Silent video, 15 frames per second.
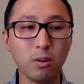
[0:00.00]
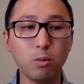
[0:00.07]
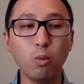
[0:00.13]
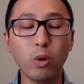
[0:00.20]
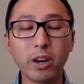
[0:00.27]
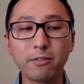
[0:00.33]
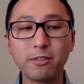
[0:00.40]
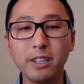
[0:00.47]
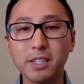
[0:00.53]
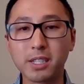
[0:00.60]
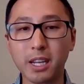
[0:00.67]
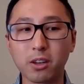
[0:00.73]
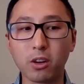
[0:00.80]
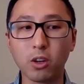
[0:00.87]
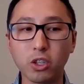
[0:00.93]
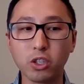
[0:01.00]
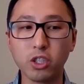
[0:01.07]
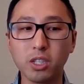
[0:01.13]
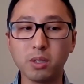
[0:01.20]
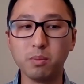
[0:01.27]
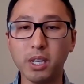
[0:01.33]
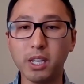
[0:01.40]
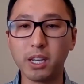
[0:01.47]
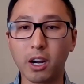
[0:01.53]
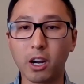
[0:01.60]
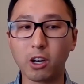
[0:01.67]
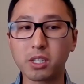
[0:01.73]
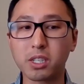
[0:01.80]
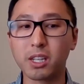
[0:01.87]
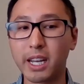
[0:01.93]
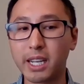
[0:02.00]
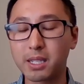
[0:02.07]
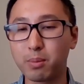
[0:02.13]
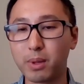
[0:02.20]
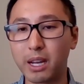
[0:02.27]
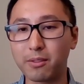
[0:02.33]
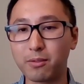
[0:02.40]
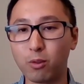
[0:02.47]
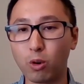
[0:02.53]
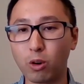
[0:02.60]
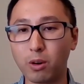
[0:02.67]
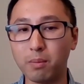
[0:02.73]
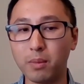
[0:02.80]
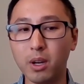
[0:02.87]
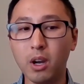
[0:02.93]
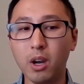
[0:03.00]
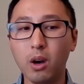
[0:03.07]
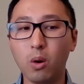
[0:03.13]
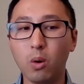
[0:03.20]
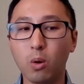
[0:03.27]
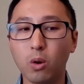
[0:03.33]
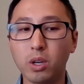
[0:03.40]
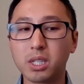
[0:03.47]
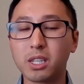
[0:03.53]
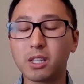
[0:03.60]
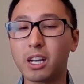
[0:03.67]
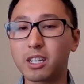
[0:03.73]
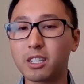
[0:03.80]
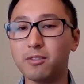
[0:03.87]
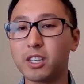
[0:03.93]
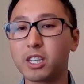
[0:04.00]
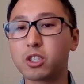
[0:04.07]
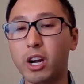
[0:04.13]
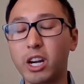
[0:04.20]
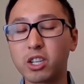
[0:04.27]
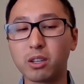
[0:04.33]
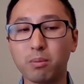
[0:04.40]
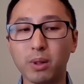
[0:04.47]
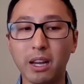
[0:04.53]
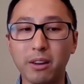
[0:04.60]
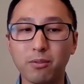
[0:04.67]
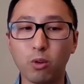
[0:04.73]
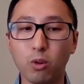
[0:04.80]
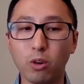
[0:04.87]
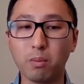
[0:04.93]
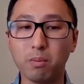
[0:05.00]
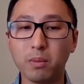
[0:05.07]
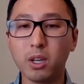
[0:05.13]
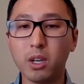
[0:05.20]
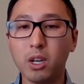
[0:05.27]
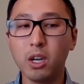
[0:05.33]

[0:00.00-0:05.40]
One of these technologies being our Selects platform, or selective extraction platform,